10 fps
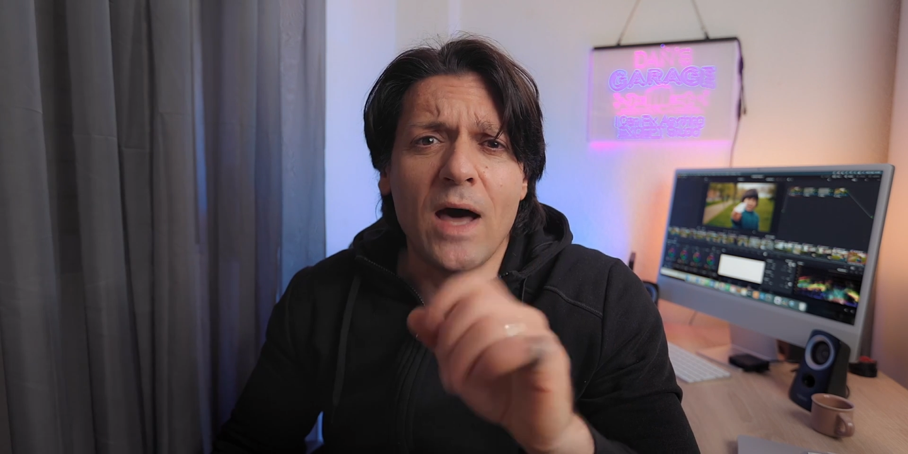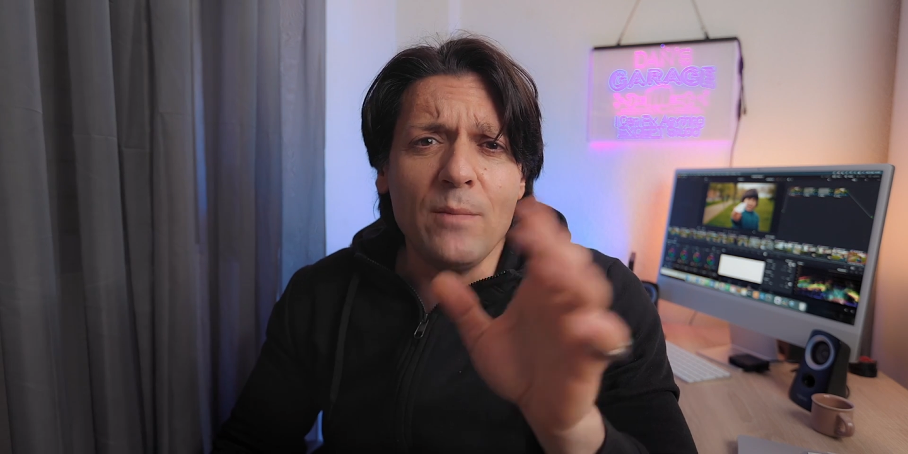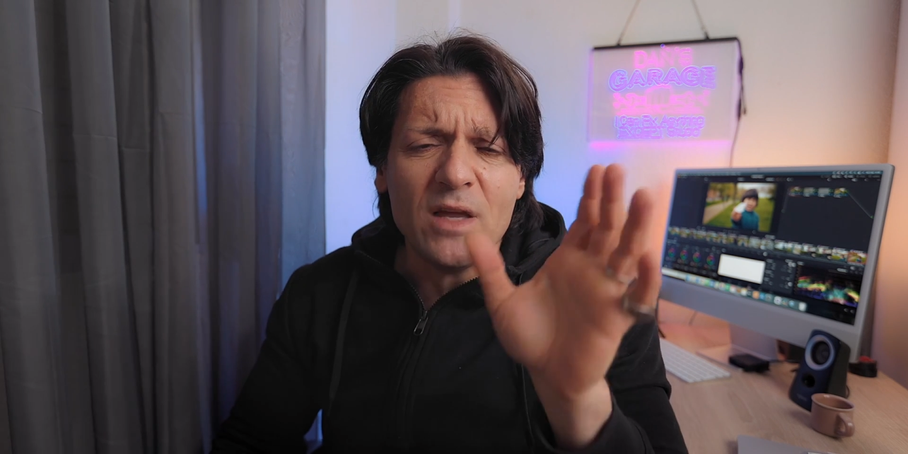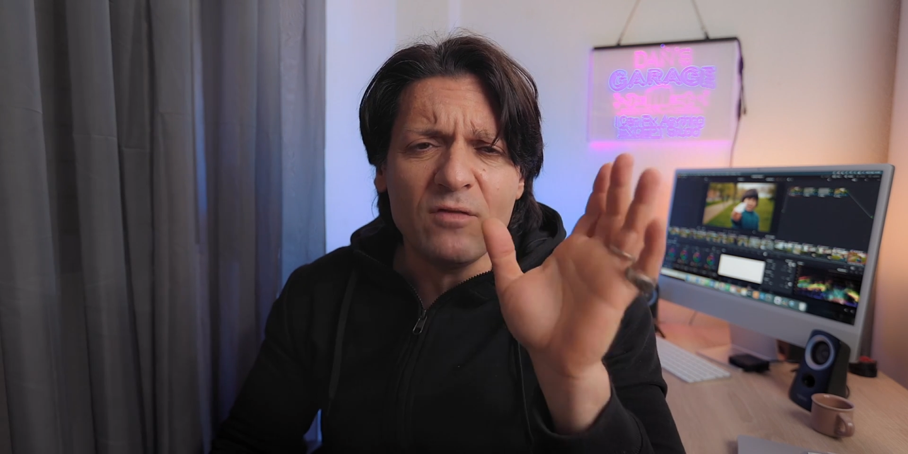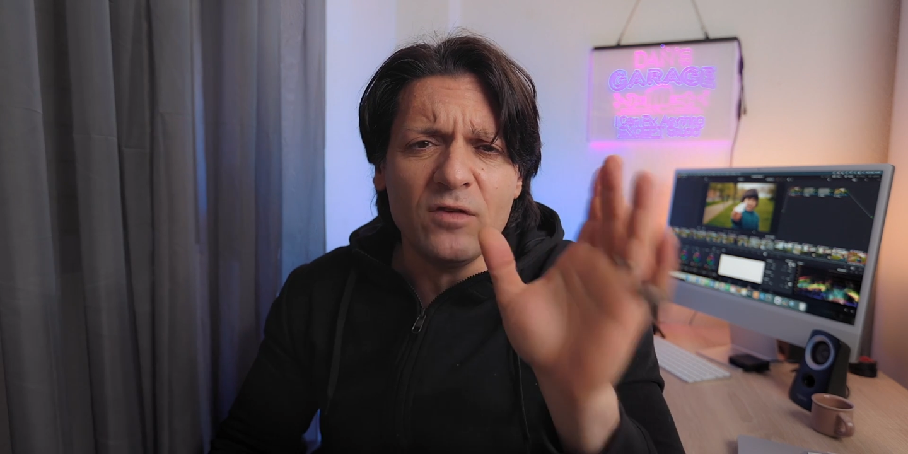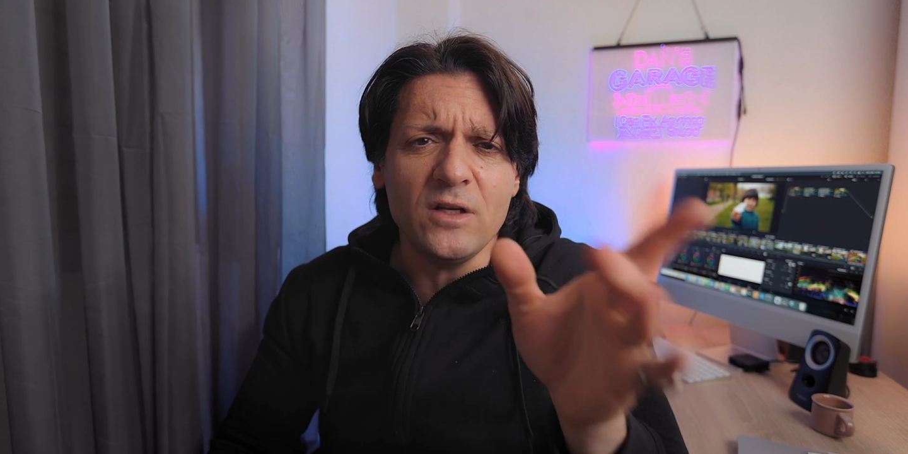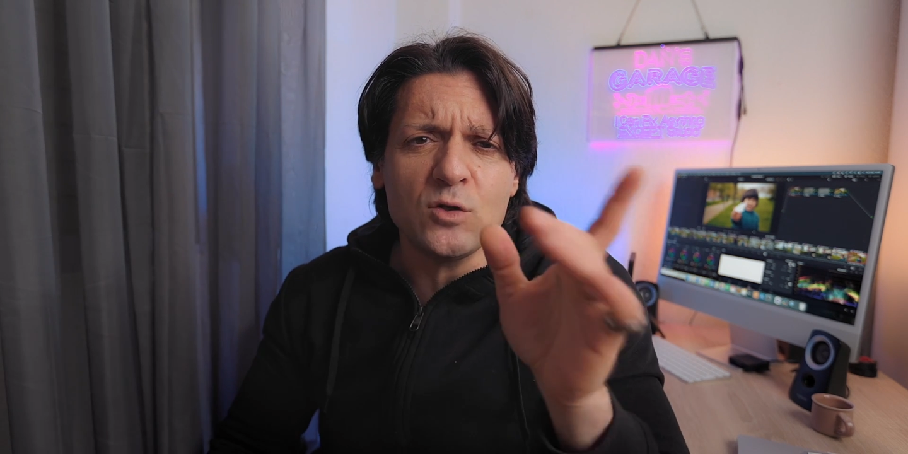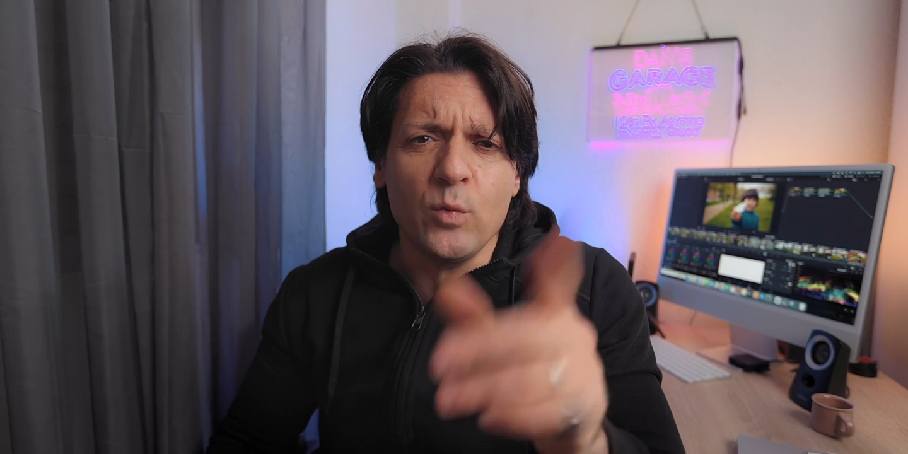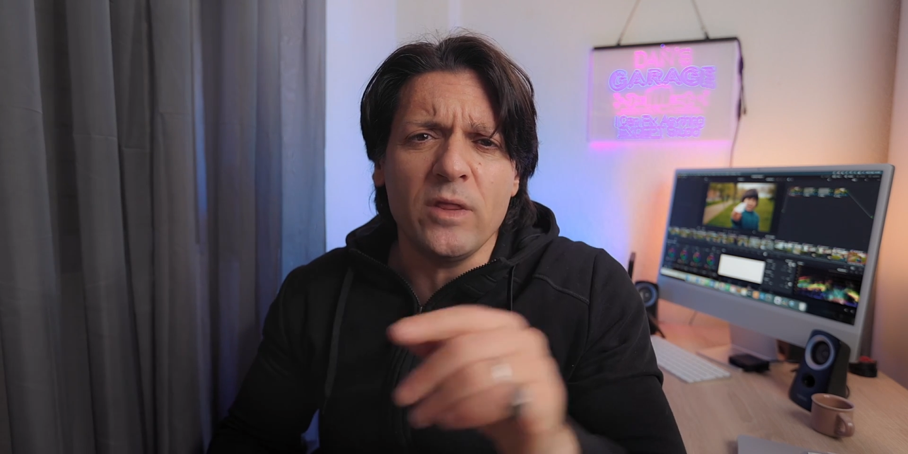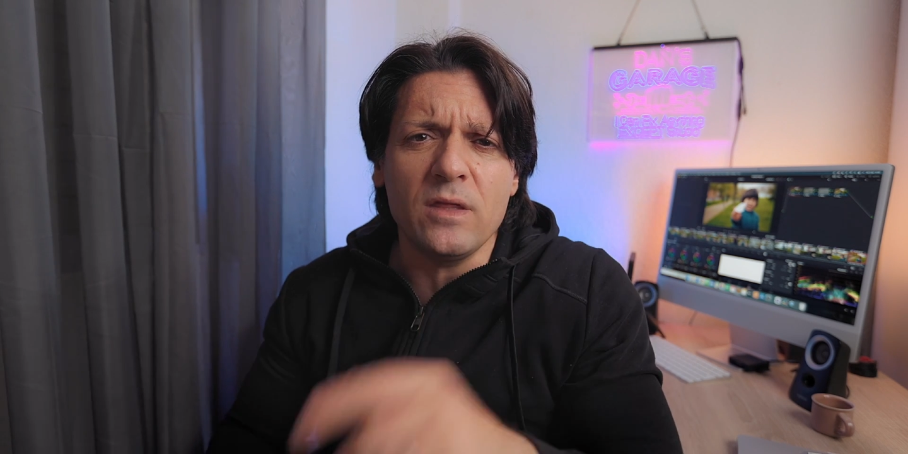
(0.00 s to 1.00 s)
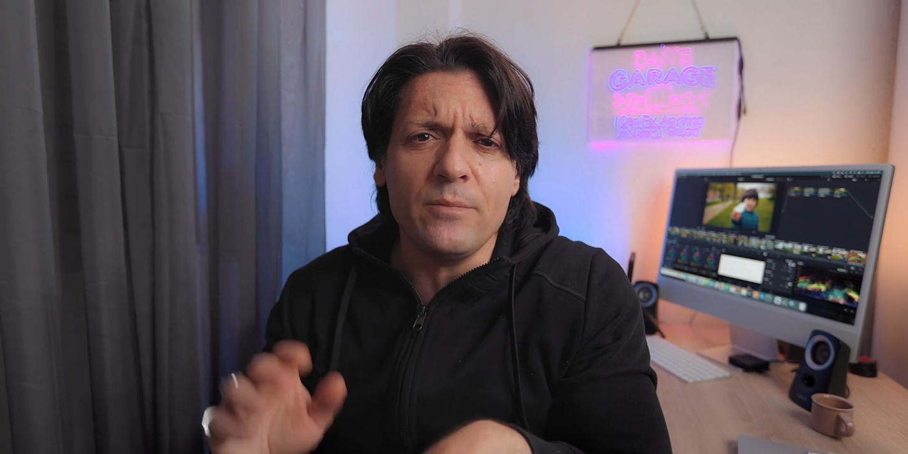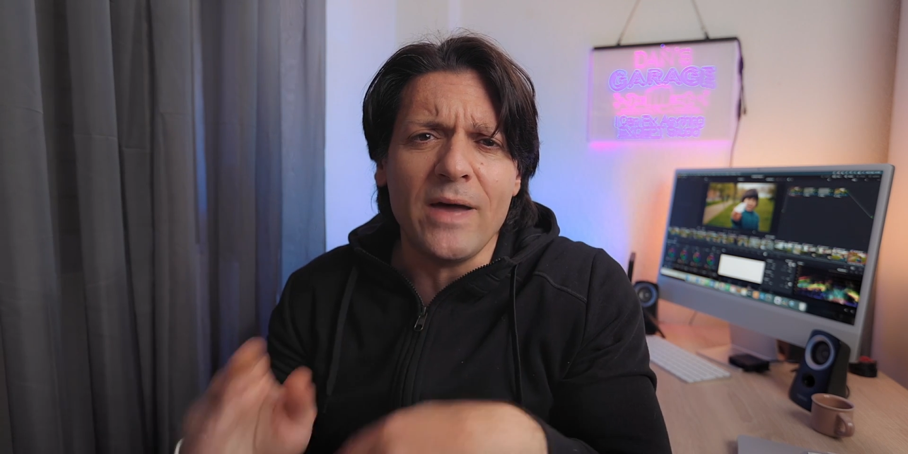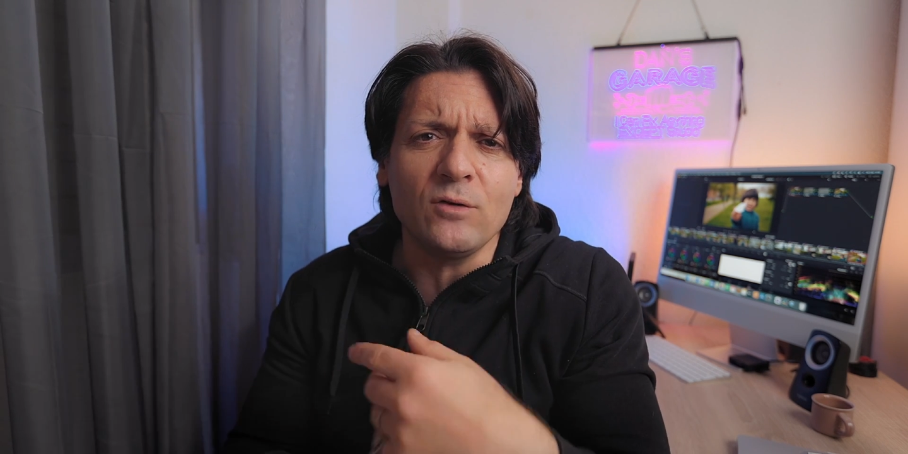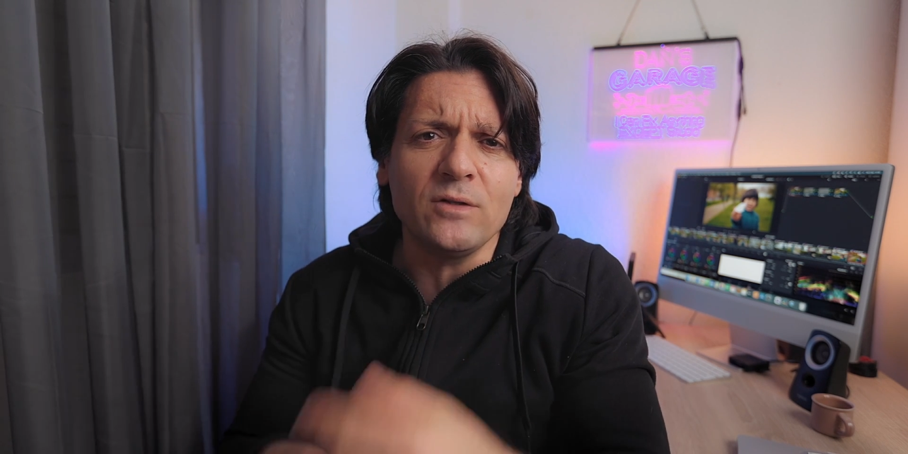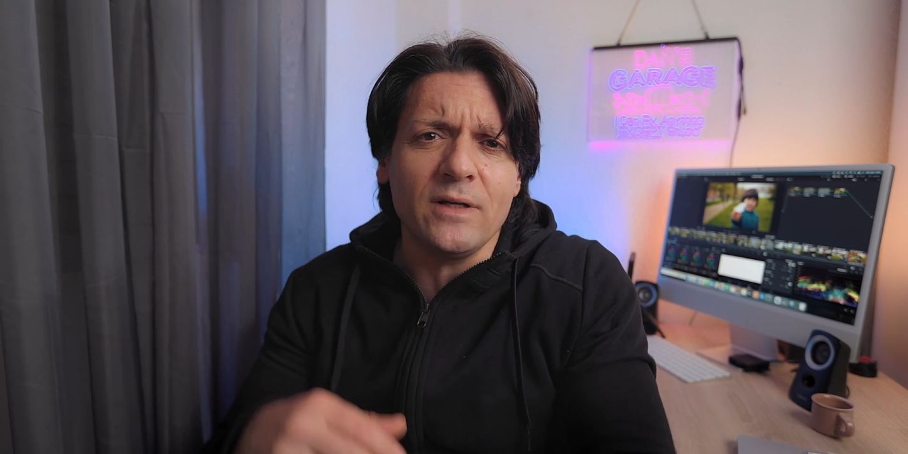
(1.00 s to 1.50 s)
I make videos with and
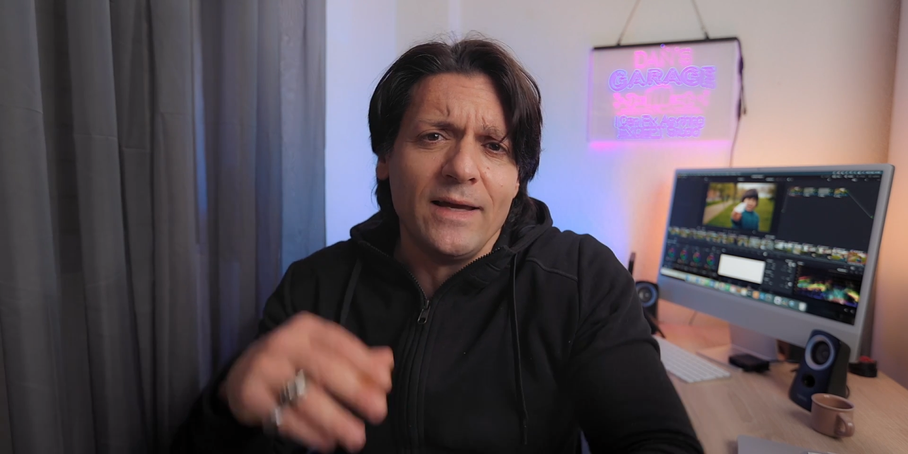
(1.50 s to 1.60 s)
about the